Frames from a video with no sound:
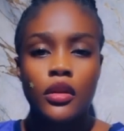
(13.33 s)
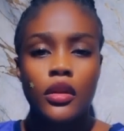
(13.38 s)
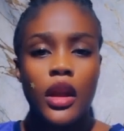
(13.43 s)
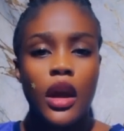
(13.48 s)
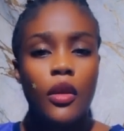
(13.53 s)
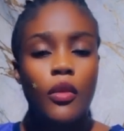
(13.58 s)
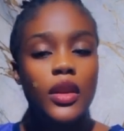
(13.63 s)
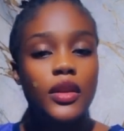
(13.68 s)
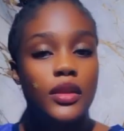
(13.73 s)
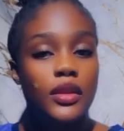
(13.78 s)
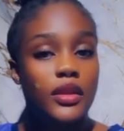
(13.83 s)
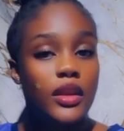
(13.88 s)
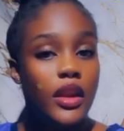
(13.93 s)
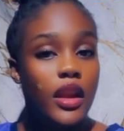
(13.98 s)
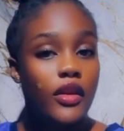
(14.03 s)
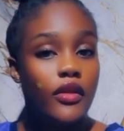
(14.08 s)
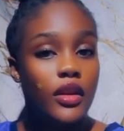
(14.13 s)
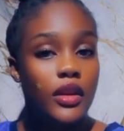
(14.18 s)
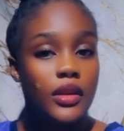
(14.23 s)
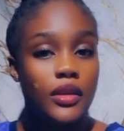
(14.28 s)
Now, what is the
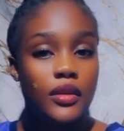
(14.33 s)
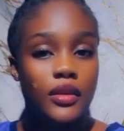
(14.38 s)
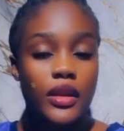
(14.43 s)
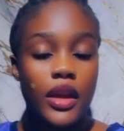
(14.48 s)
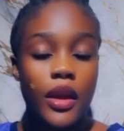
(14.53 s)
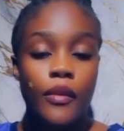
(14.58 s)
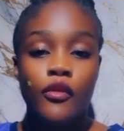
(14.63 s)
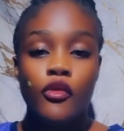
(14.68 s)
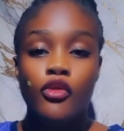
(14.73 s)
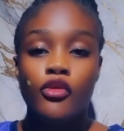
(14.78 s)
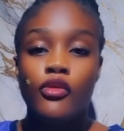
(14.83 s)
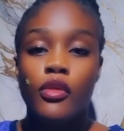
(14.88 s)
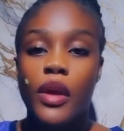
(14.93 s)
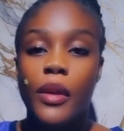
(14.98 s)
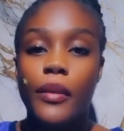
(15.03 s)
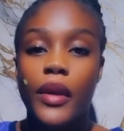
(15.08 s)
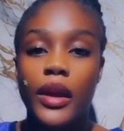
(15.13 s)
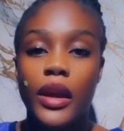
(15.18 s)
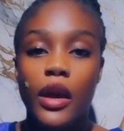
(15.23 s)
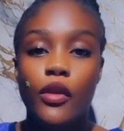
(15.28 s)
nervous system?
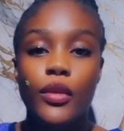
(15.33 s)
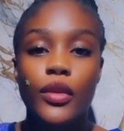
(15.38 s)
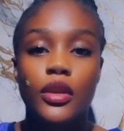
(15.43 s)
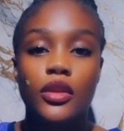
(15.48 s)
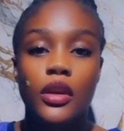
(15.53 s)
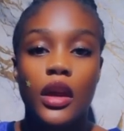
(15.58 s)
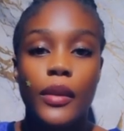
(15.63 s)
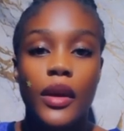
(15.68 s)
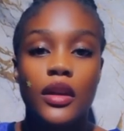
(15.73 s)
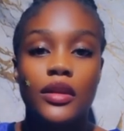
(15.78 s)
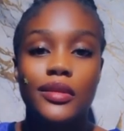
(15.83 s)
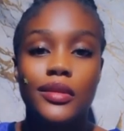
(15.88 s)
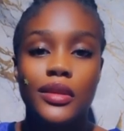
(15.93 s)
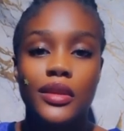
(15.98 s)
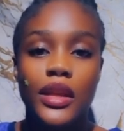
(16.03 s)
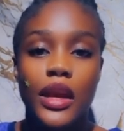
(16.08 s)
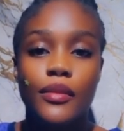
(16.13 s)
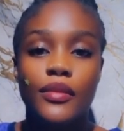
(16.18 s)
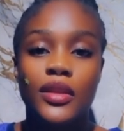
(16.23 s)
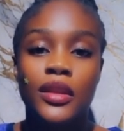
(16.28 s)
Remember that when we talk about
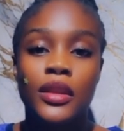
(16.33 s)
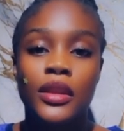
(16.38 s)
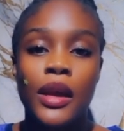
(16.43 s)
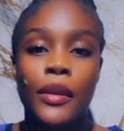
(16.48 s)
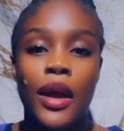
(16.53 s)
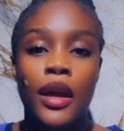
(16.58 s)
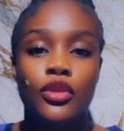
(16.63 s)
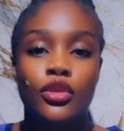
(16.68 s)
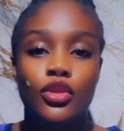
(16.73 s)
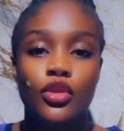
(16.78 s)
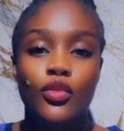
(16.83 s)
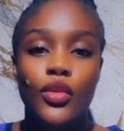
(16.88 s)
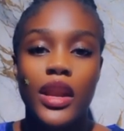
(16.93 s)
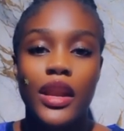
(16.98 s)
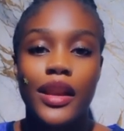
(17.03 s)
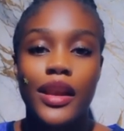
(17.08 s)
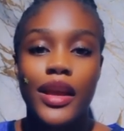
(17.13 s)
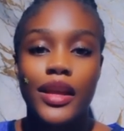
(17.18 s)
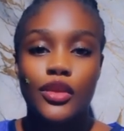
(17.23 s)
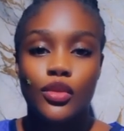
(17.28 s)
system has to do with
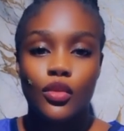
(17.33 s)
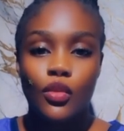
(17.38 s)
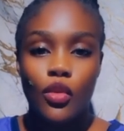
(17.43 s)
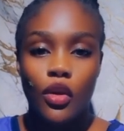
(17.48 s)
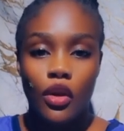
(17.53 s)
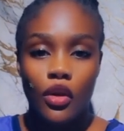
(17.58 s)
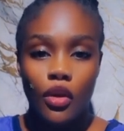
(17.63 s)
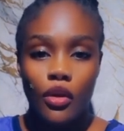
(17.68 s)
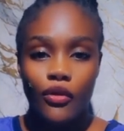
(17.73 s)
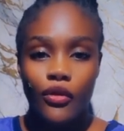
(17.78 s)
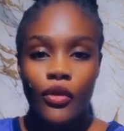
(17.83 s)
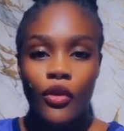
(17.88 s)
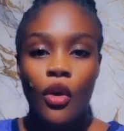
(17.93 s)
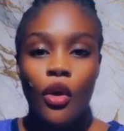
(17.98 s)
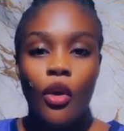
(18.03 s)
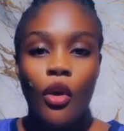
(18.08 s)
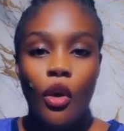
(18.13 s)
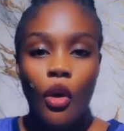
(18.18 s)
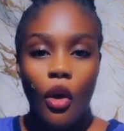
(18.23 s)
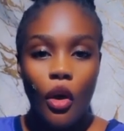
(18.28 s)
network
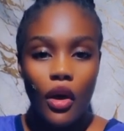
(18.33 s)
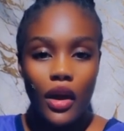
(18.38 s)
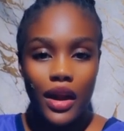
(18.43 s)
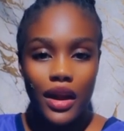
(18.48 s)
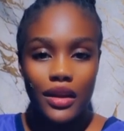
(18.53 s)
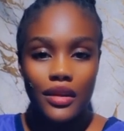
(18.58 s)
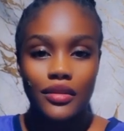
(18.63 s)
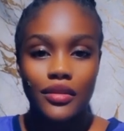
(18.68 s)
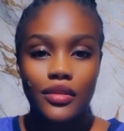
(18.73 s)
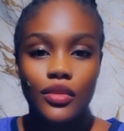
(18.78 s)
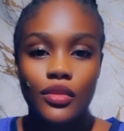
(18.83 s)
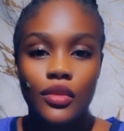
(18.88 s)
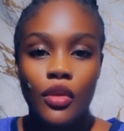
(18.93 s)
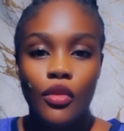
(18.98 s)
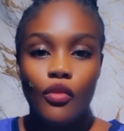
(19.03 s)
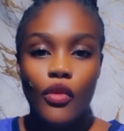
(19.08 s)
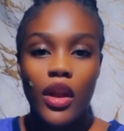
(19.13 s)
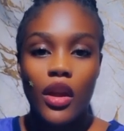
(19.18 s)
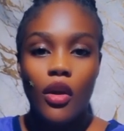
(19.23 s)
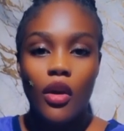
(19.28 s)
of organs.
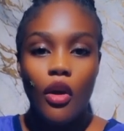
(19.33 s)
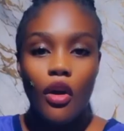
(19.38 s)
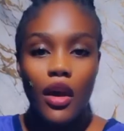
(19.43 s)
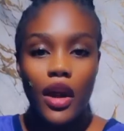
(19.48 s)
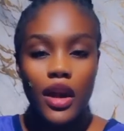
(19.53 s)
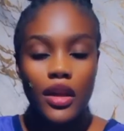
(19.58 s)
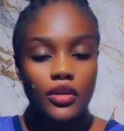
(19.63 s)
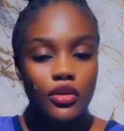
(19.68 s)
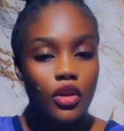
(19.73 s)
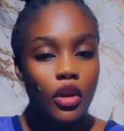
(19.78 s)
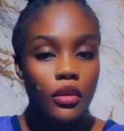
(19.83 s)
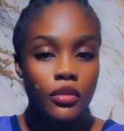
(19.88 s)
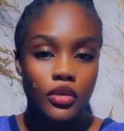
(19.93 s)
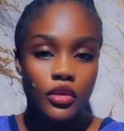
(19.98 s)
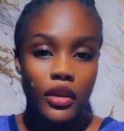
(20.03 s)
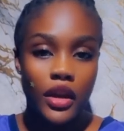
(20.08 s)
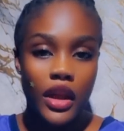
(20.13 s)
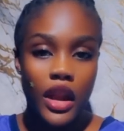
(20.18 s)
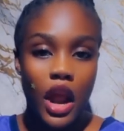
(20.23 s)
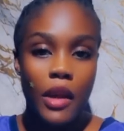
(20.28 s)
When organs comes
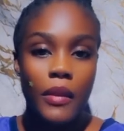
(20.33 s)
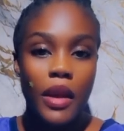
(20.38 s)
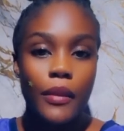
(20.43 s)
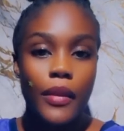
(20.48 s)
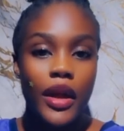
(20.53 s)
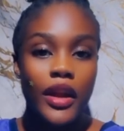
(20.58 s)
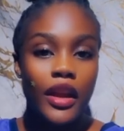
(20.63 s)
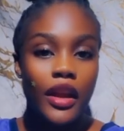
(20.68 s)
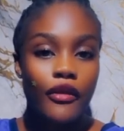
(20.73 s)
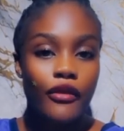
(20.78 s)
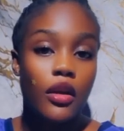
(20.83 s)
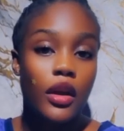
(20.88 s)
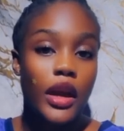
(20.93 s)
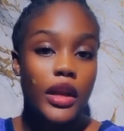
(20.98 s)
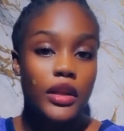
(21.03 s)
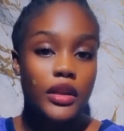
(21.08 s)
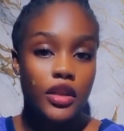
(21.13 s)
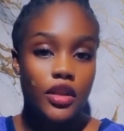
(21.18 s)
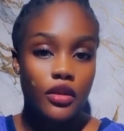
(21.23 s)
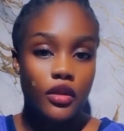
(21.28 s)
together, remember the
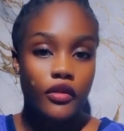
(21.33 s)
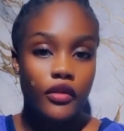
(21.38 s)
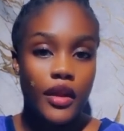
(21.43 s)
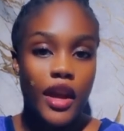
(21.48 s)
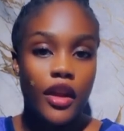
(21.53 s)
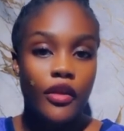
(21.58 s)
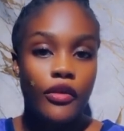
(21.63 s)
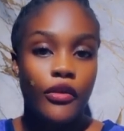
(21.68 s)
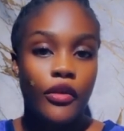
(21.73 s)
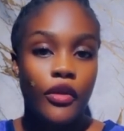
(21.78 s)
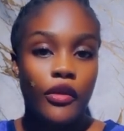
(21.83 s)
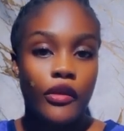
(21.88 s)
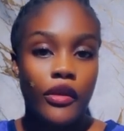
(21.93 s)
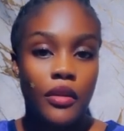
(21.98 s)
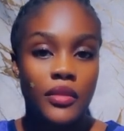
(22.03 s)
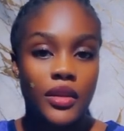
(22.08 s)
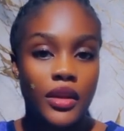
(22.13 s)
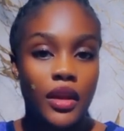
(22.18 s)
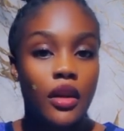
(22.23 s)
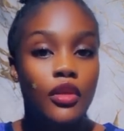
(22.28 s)
organization of life,
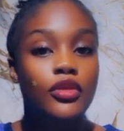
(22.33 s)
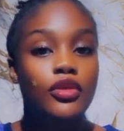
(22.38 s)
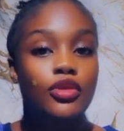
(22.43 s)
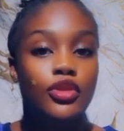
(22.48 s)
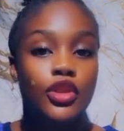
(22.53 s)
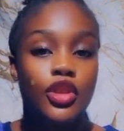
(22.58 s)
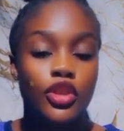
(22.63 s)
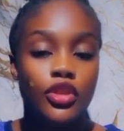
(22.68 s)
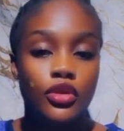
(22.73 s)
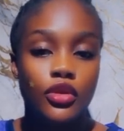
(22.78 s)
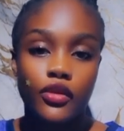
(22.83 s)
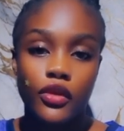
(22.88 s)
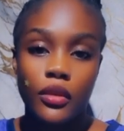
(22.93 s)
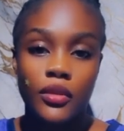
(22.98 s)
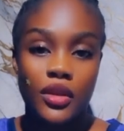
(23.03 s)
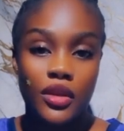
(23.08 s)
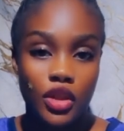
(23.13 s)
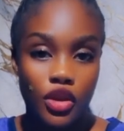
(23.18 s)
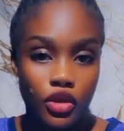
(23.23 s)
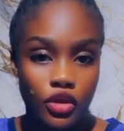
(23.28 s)
from cells to tissues, from
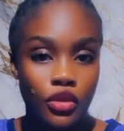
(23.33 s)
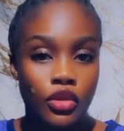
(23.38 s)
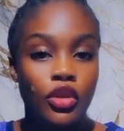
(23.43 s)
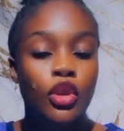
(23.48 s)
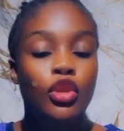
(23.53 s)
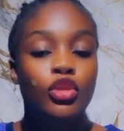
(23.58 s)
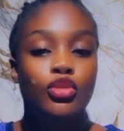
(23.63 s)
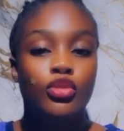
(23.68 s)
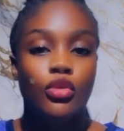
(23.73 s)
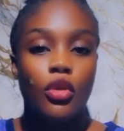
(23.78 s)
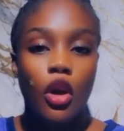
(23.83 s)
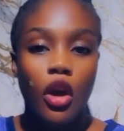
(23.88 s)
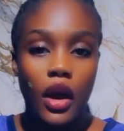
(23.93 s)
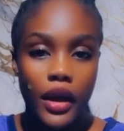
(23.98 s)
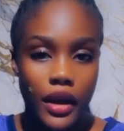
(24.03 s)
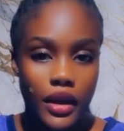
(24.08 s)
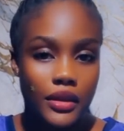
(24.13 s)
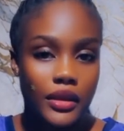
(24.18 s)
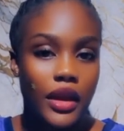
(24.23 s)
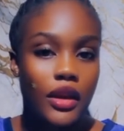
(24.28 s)
tissues to
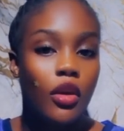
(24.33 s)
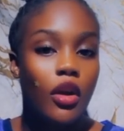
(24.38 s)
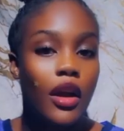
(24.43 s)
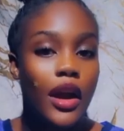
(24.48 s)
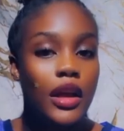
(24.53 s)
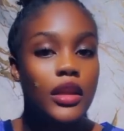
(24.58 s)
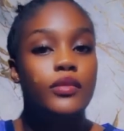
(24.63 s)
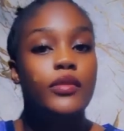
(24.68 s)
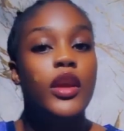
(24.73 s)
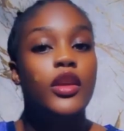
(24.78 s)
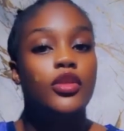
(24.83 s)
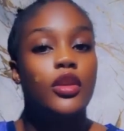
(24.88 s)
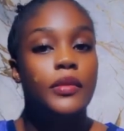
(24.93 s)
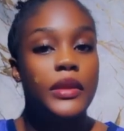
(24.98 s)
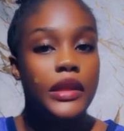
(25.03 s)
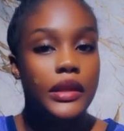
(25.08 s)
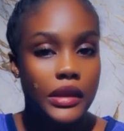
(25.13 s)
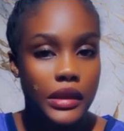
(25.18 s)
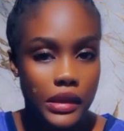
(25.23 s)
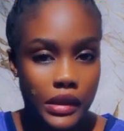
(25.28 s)
organs, and organs makes up
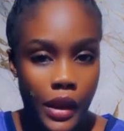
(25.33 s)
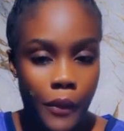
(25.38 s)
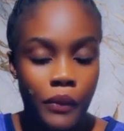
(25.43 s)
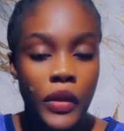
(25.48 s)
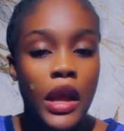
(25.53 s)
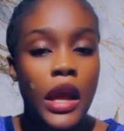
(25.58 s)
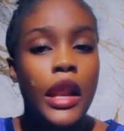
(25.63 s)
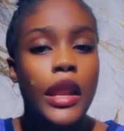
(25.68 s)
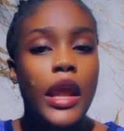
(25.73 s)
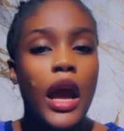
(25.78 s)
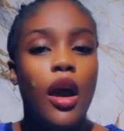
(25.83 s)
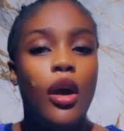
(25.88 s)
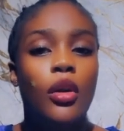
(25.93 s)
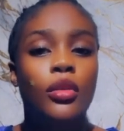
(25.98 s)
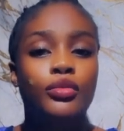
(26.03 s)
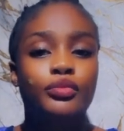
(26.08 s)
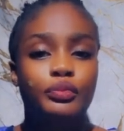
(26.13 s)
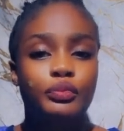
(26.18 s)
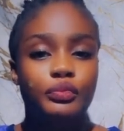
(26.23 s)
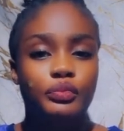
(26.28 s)
the system. Now,